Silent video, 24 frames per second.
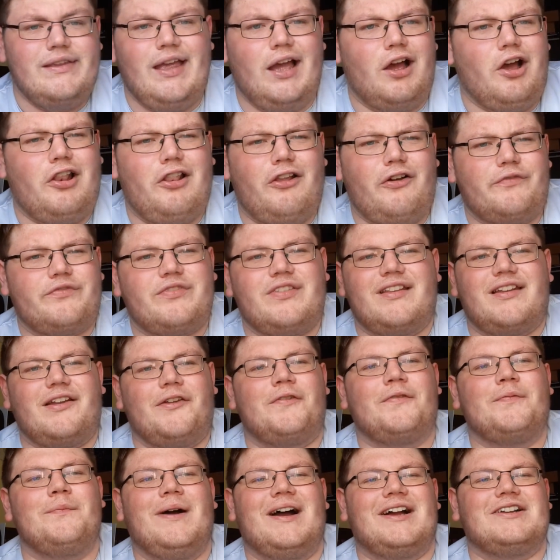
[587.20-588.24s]
loved
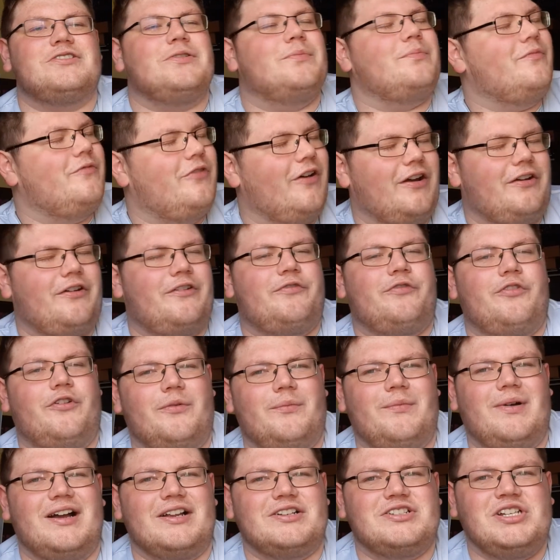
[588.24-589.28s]
this matchup. Very fun
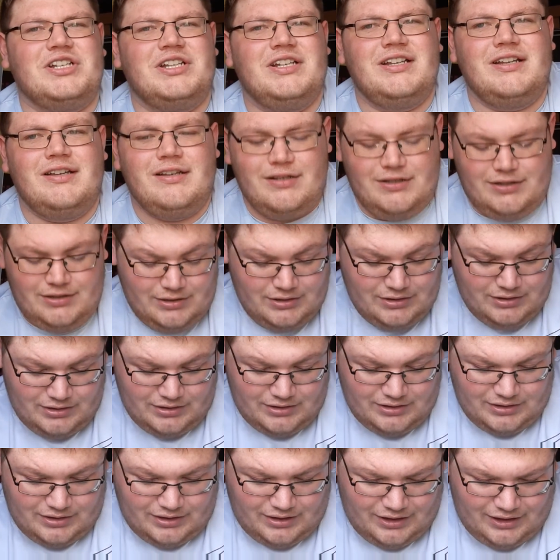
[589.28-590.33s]
match.
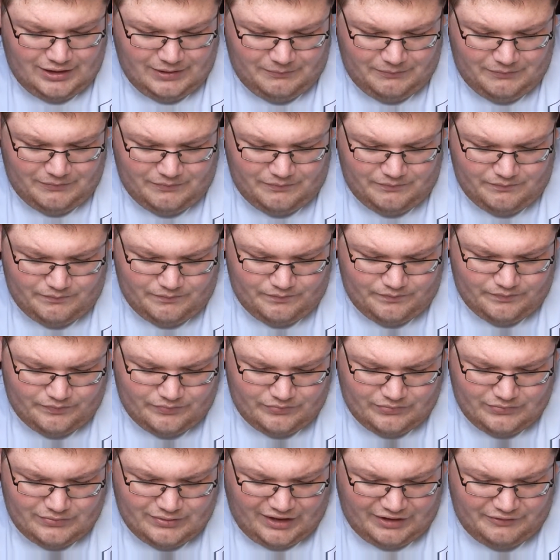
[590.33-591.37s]

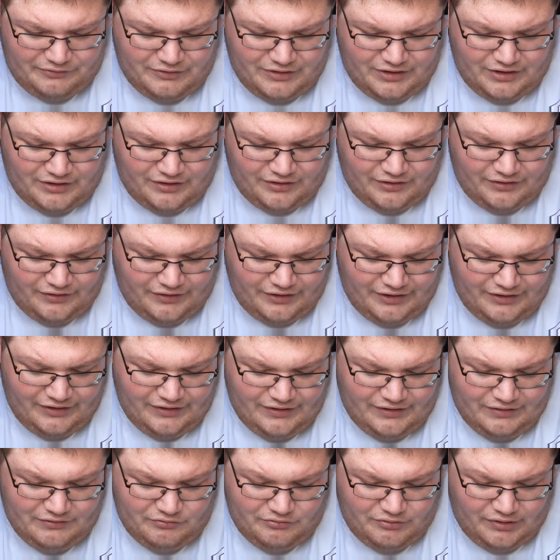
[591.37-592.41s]
Definitely
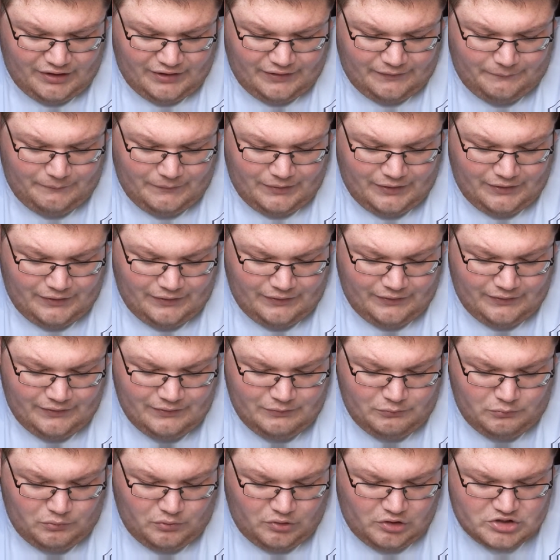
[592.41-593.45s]
highly recommend
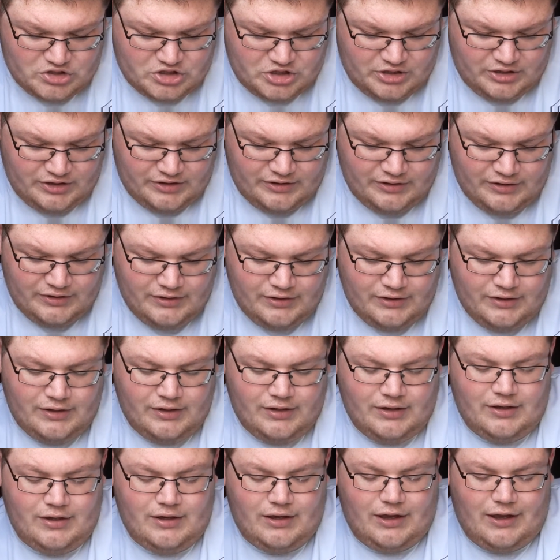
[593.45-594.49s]
watching it.
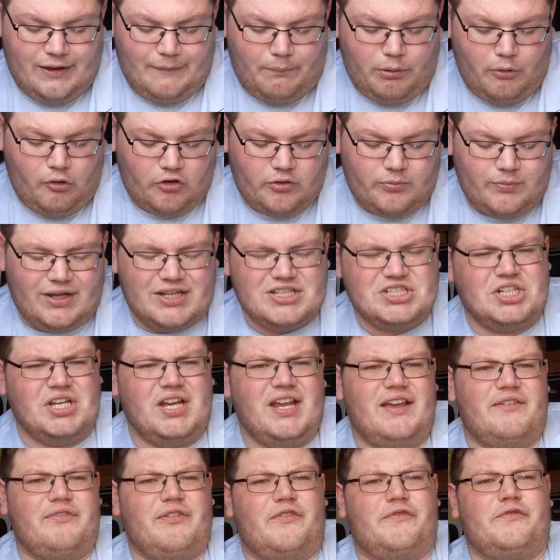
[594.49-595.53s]
Post match,
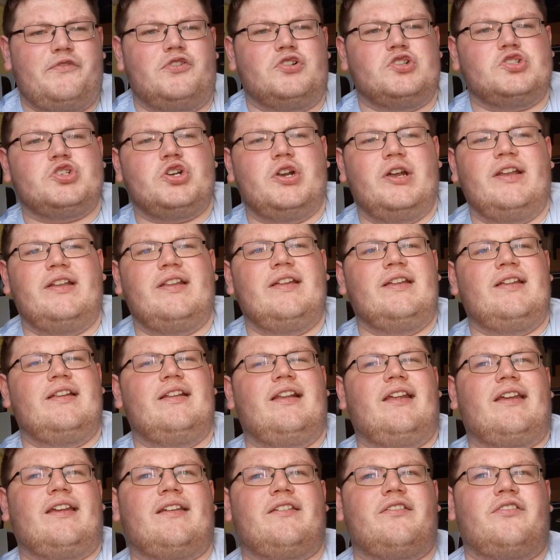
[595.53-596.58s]
AFFO tried
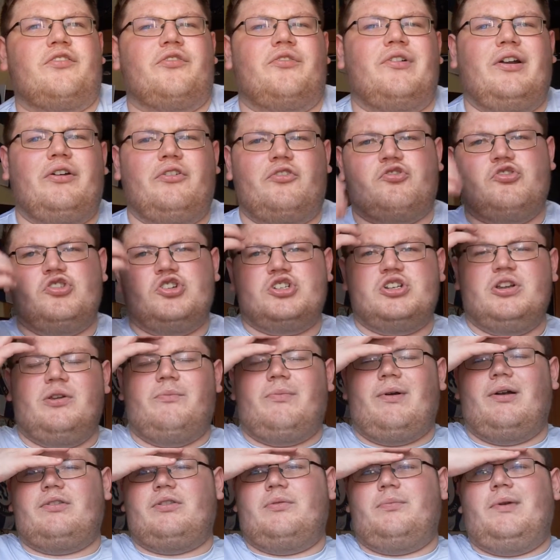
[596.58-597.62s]
to surround Christian,
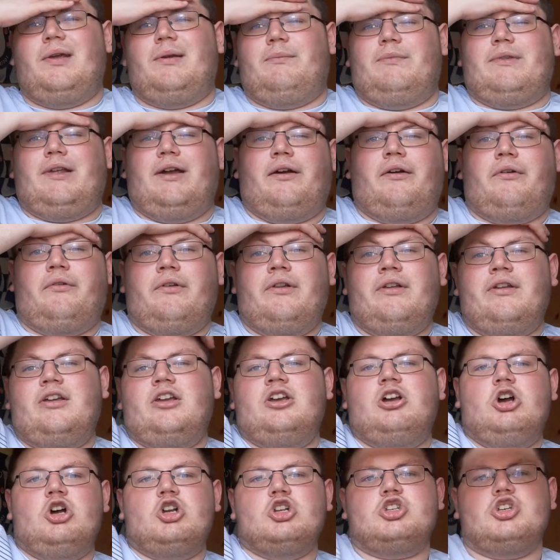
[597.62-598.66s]
about to beat him down.
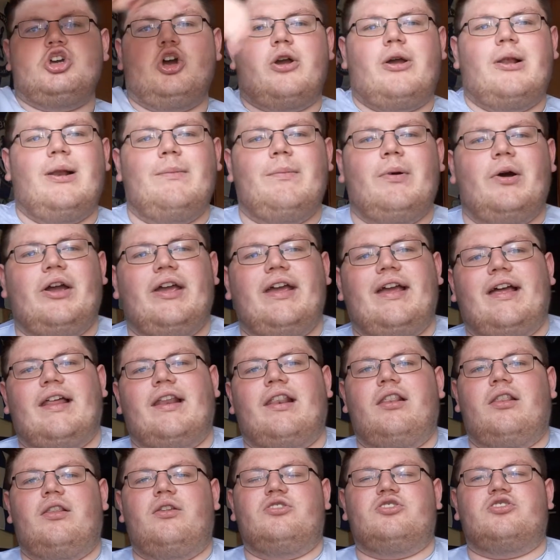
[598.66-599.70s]
Jungle Boy
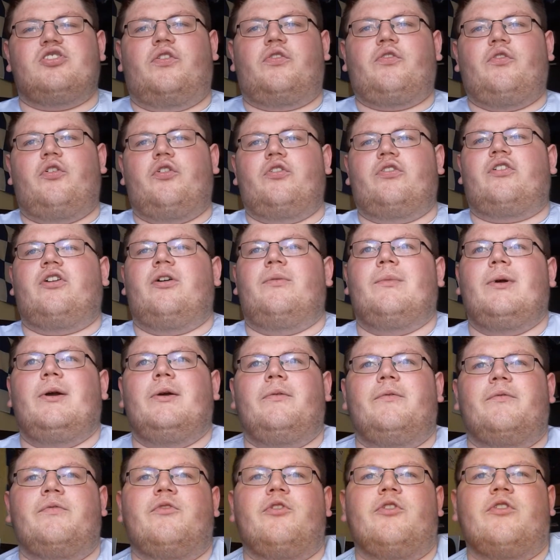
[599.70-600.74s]
and Luchasaurus come out.
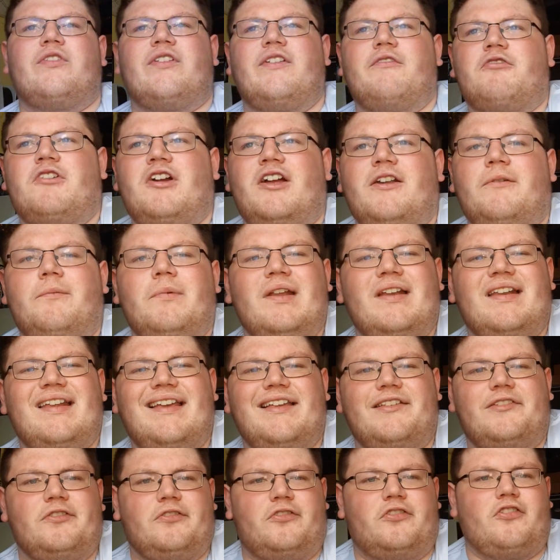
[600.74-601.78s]
Of course, they've kind of been
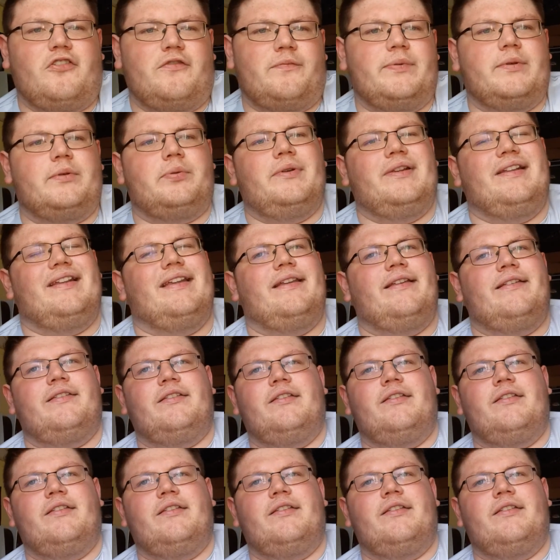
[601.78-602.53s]
teasing stuff between these